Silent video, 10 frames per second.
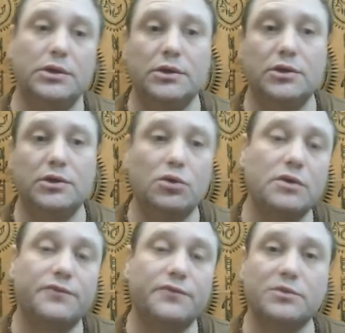
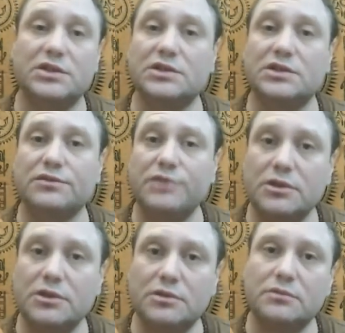Yoga from
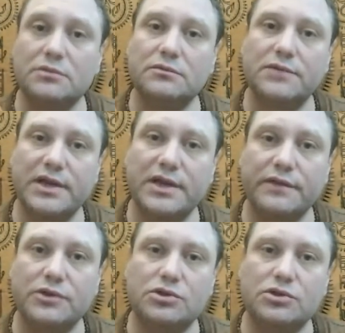Sanskrit
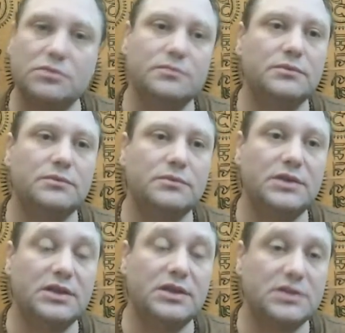language,
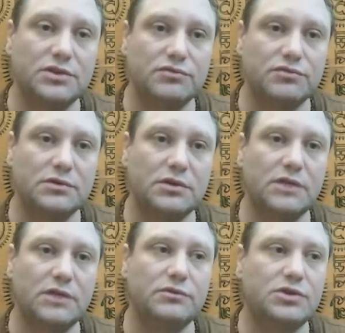in Sanskrit
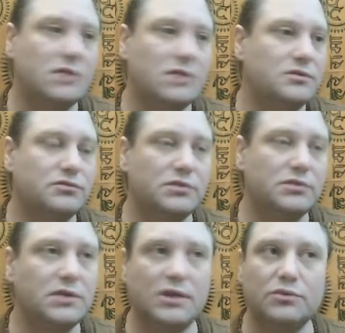language,
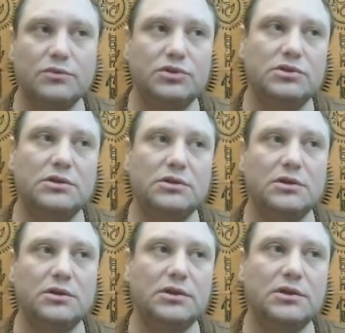unsanskrit language.
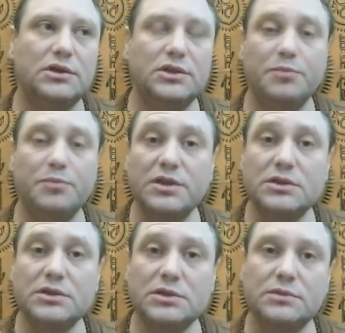It
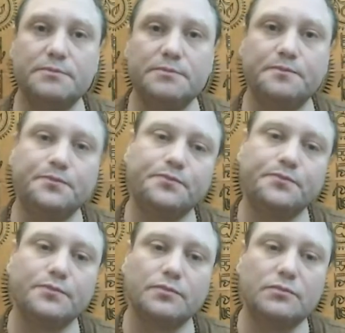means,
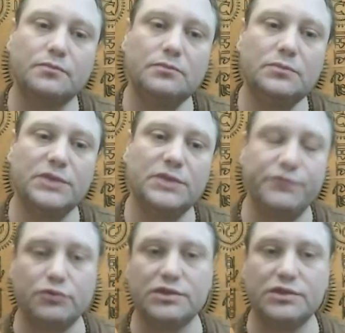if
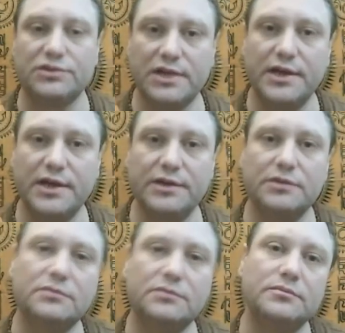you translate it,
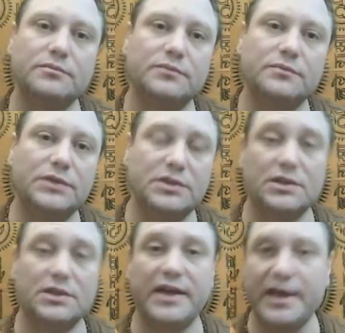it's
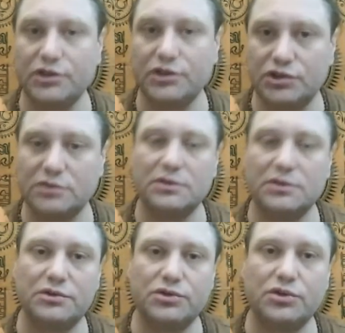an ancient,
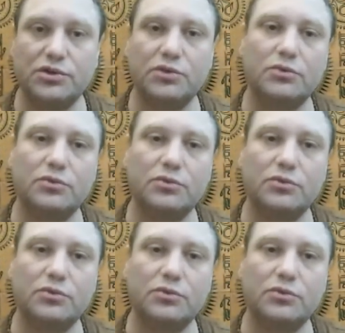as you know,